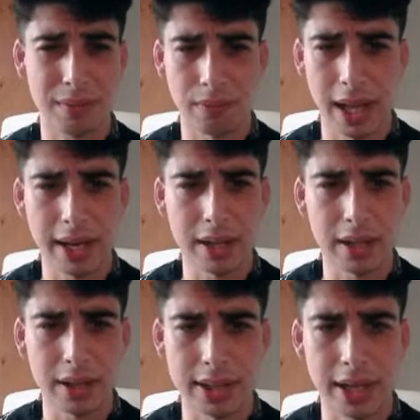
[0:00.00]
letting
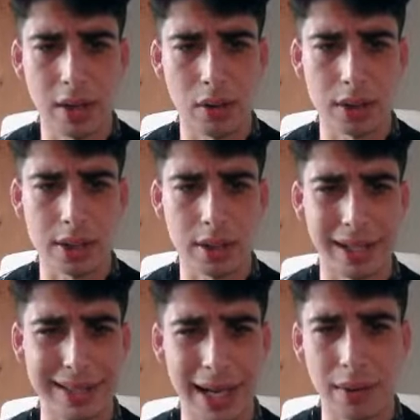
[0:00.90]
a dead horse
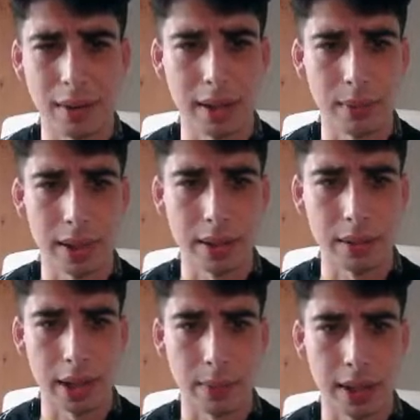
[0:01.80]
down when when
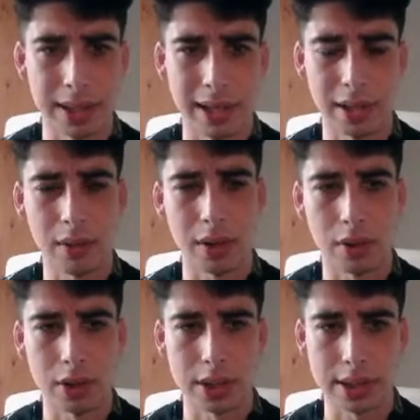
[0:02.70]
the
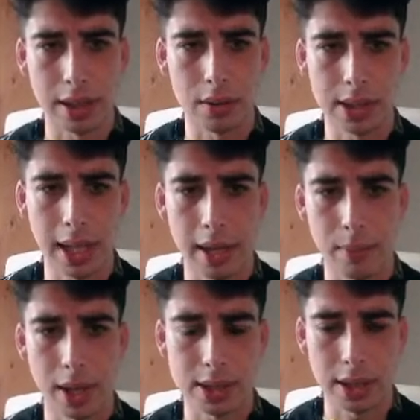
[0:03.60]
horse goes lame
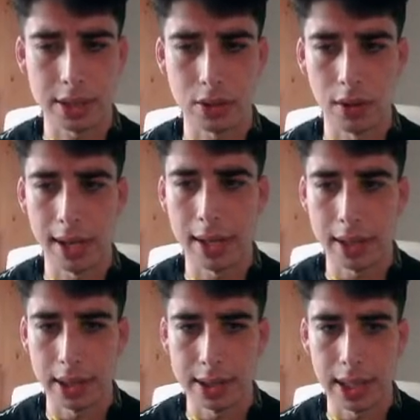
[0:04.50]
or has a sore leg,
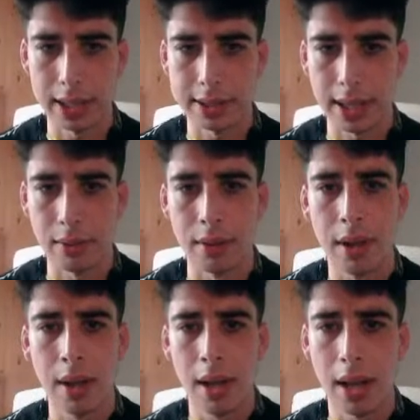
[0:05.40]
you need to let it down.
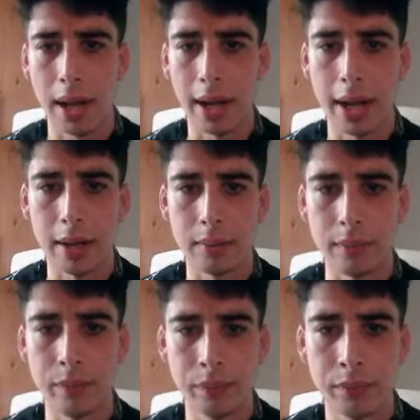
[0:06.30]

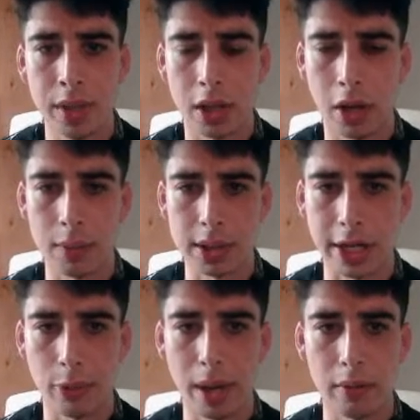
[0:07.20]
Cody was like,
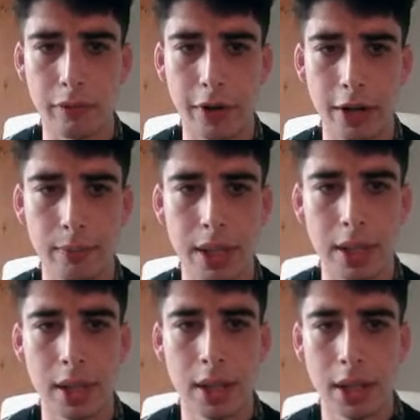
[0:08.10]
"Come out and fight
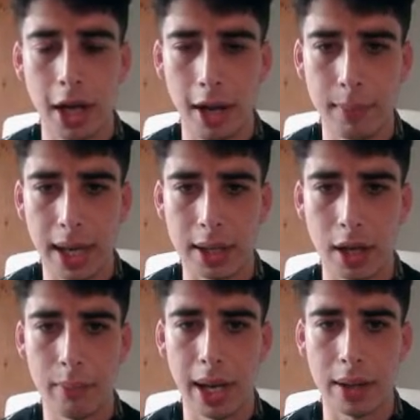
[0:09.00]
me," and
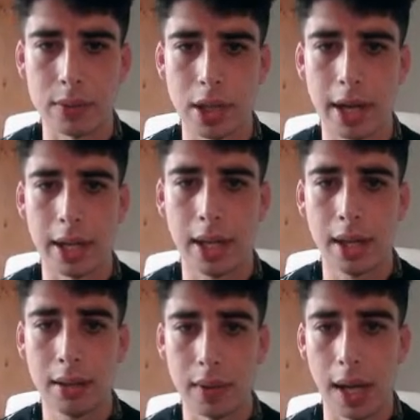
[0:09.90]
Malachi Black was like,
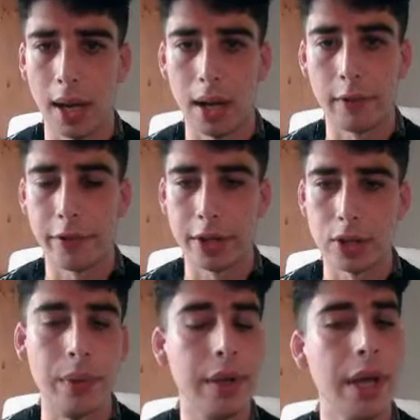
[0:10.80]
"Yeah, I'll fight
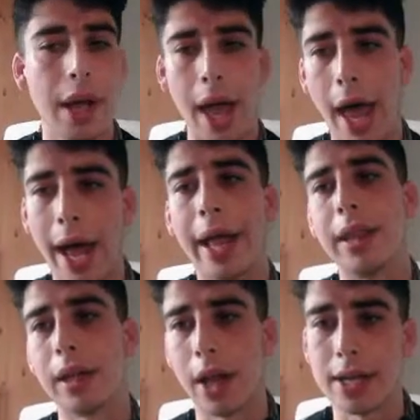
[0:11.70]
you." And
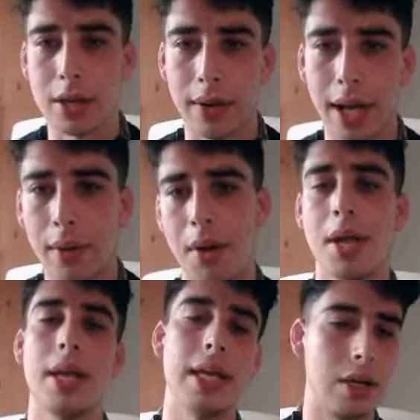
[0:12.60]
the lights go down.
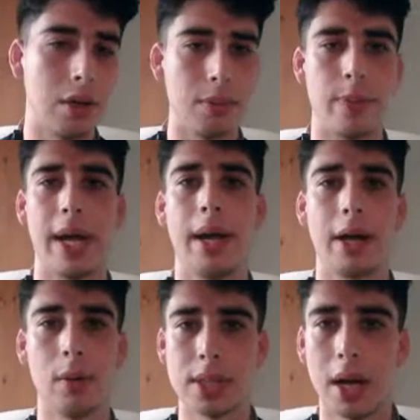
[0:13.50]
He comes
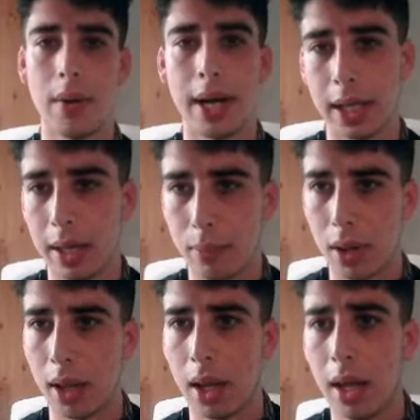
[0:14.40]
out, and they
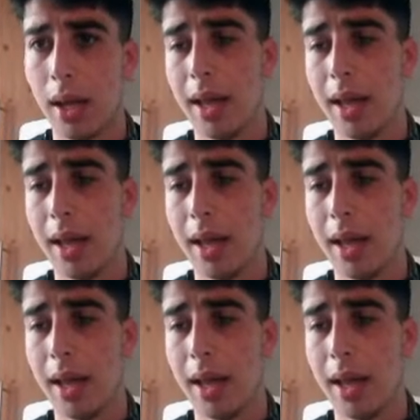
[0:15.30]
brawl,